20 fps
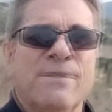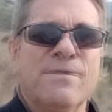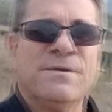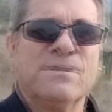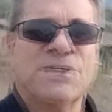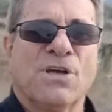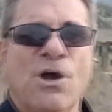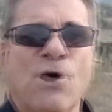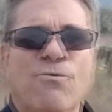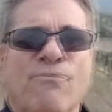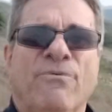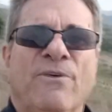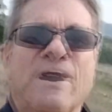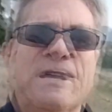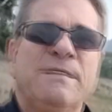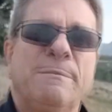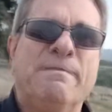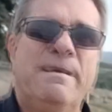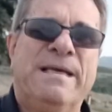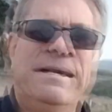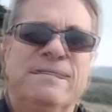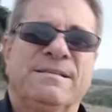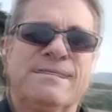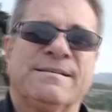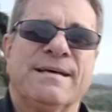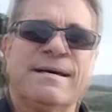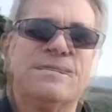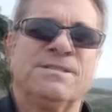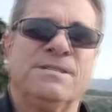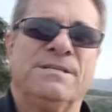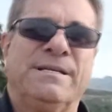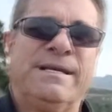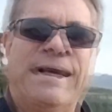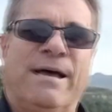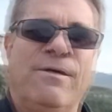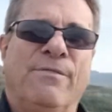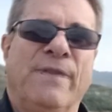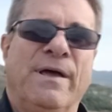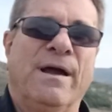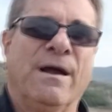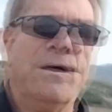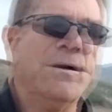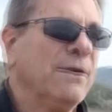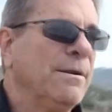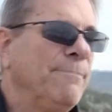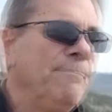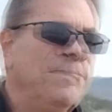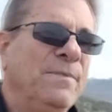There's a GoFundMe section down there,